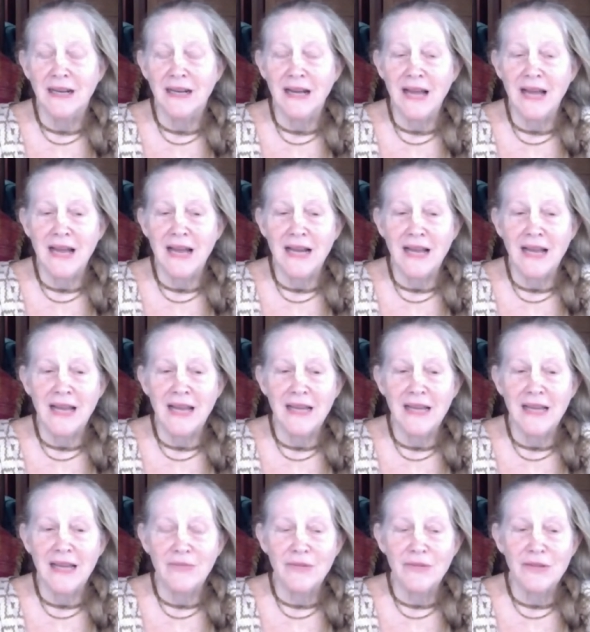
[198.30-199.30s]
and
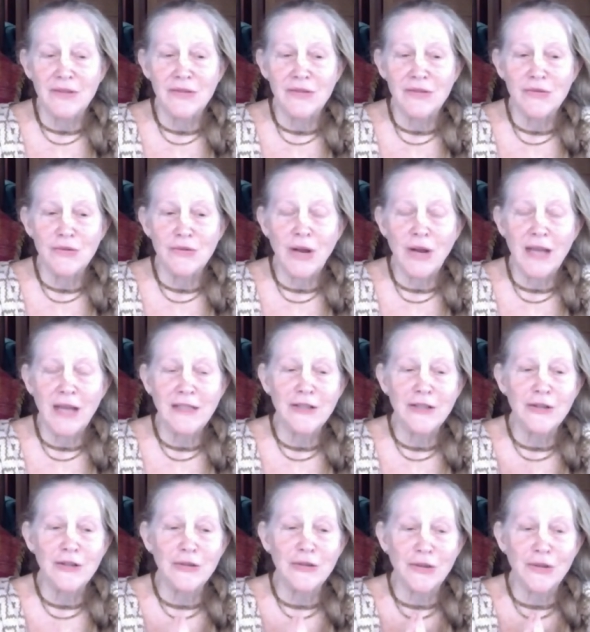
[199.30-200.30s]
I tried
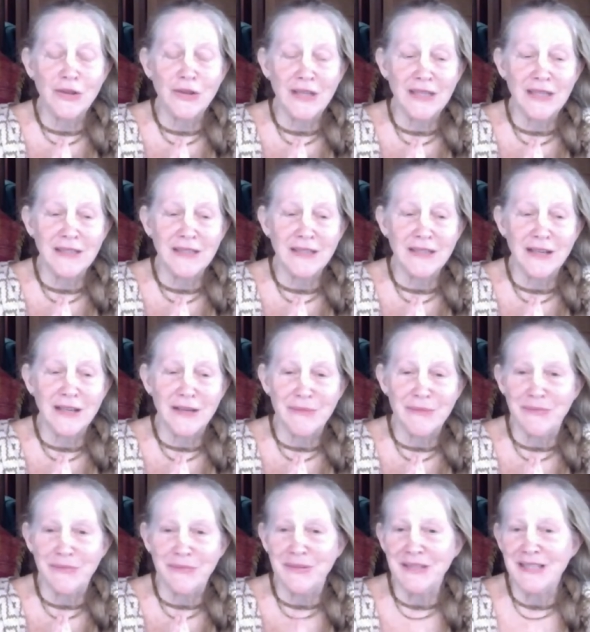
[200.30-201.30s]
to look things up,
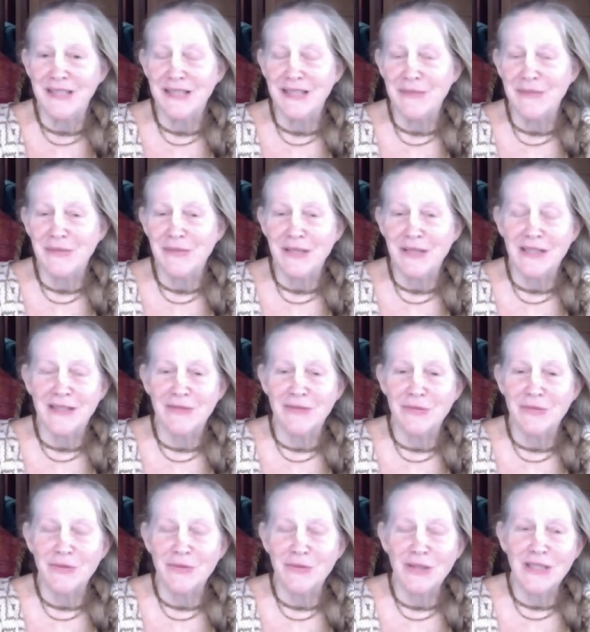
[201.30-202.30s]
but
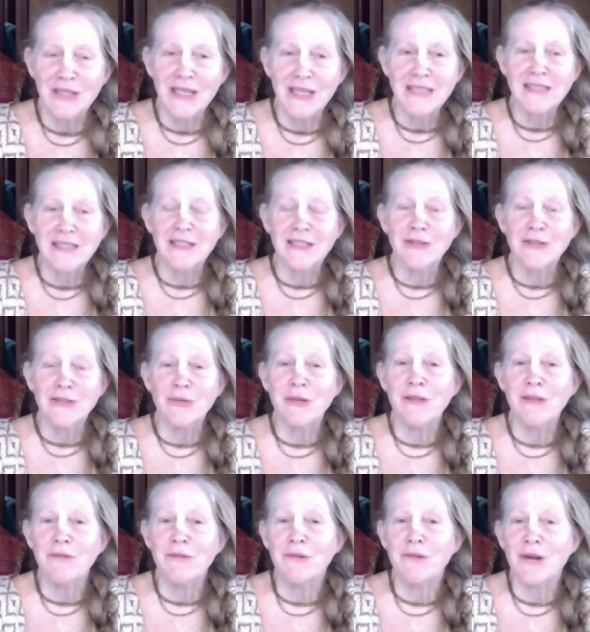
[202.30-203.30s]
with less than
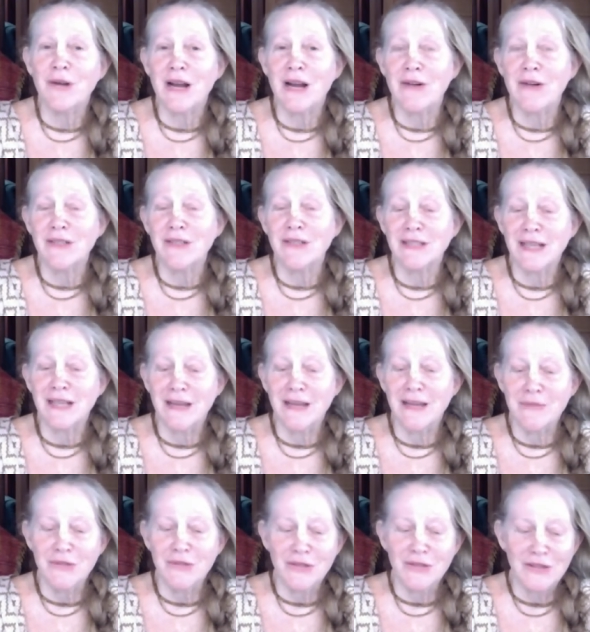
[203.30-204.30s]
24 hours,
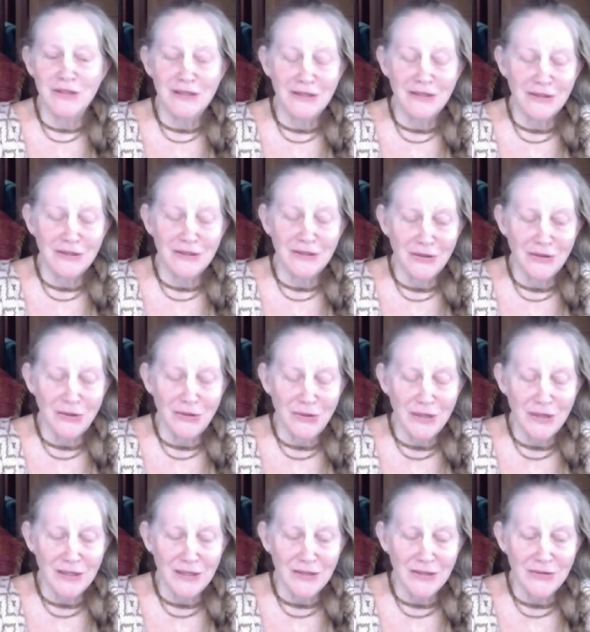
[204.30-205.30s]
I'm just
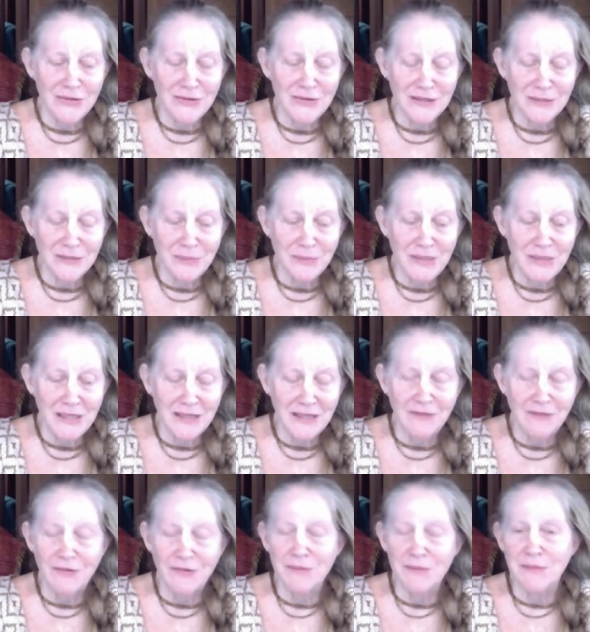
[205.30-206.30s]
going to speak
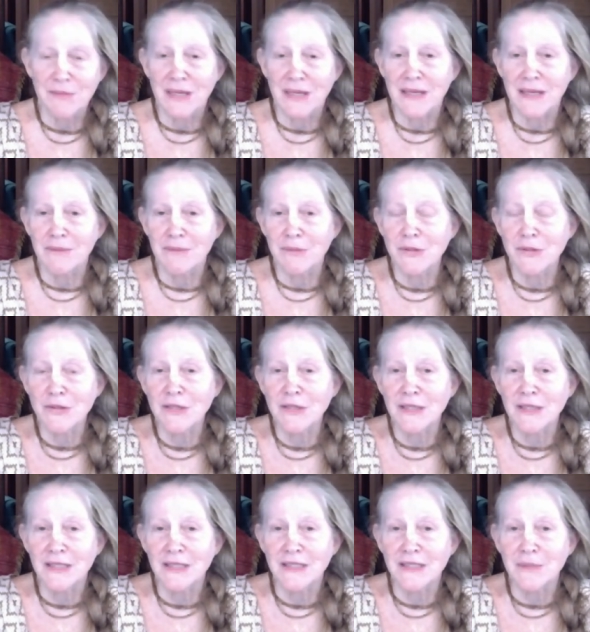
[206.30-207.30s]
from my
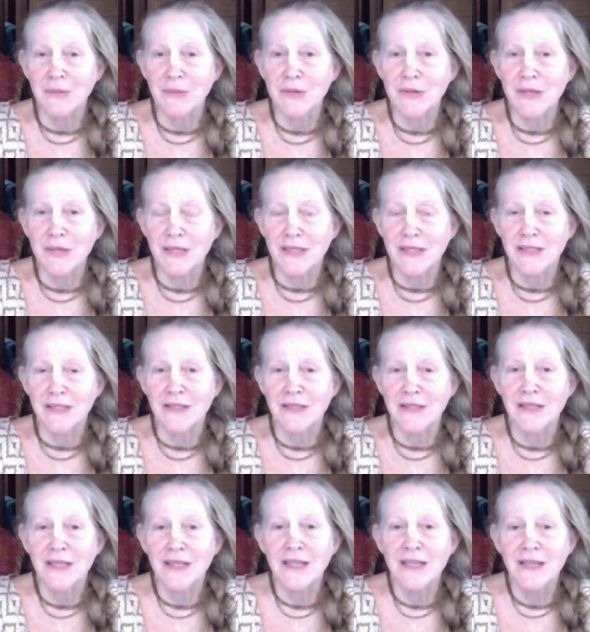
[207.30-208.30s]
personal experience
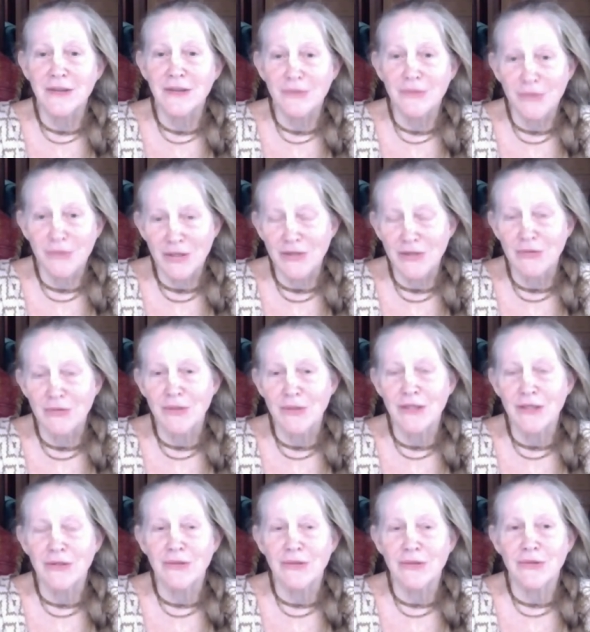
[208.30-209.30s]
with
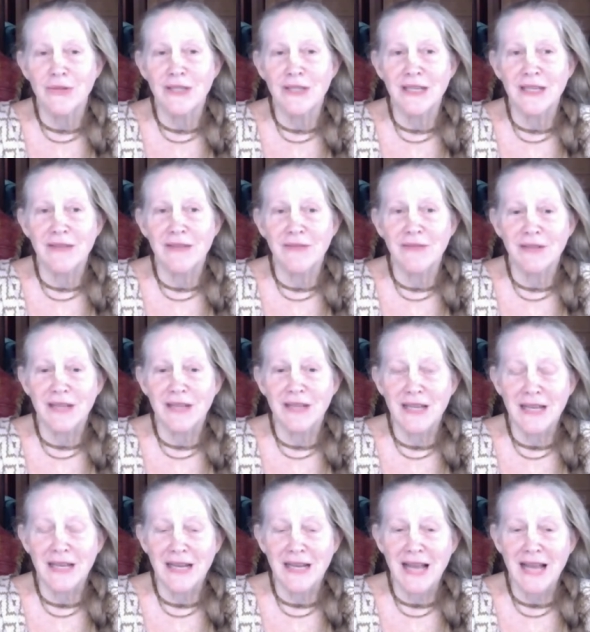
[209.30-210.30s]
Srila Gurudev
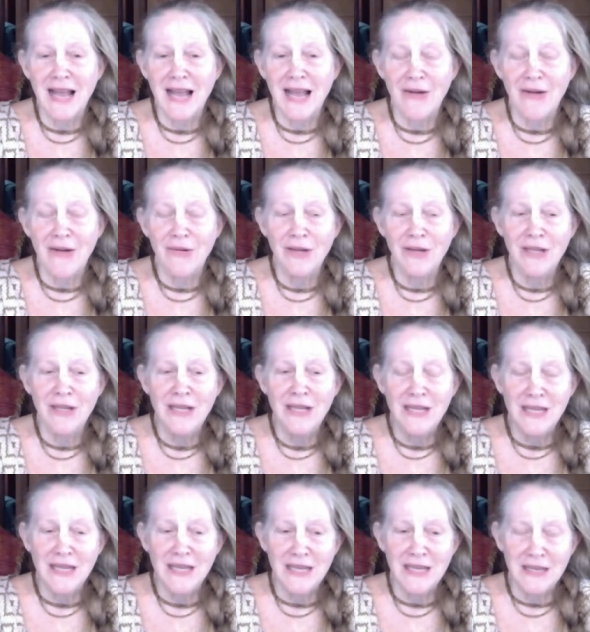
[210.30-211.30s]
and how
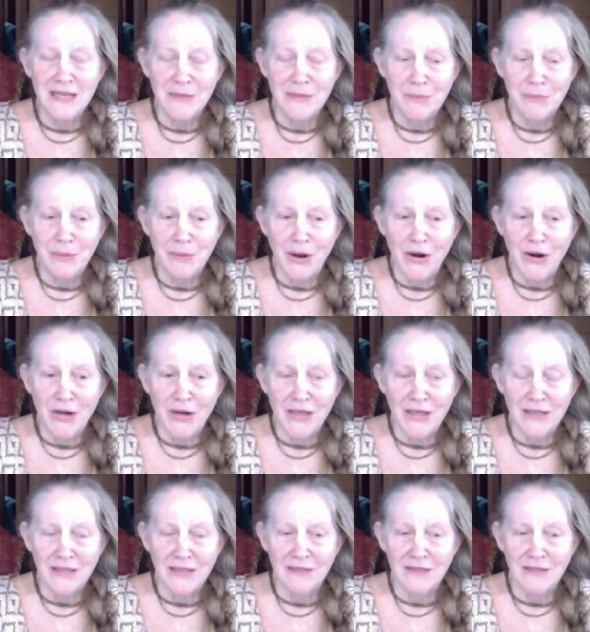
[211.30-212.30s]
he
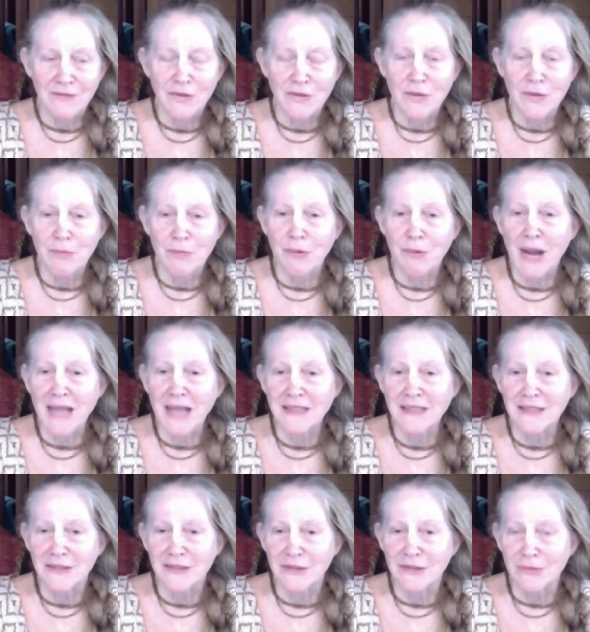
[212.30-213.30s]
imparted in a very
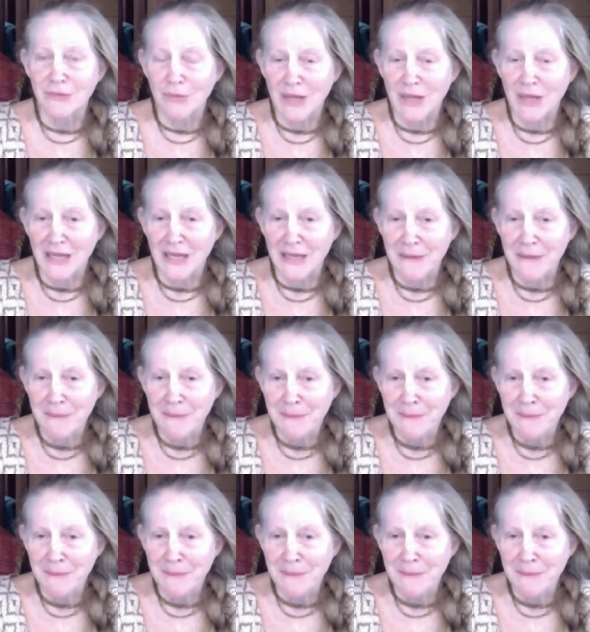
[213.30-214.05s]
practical way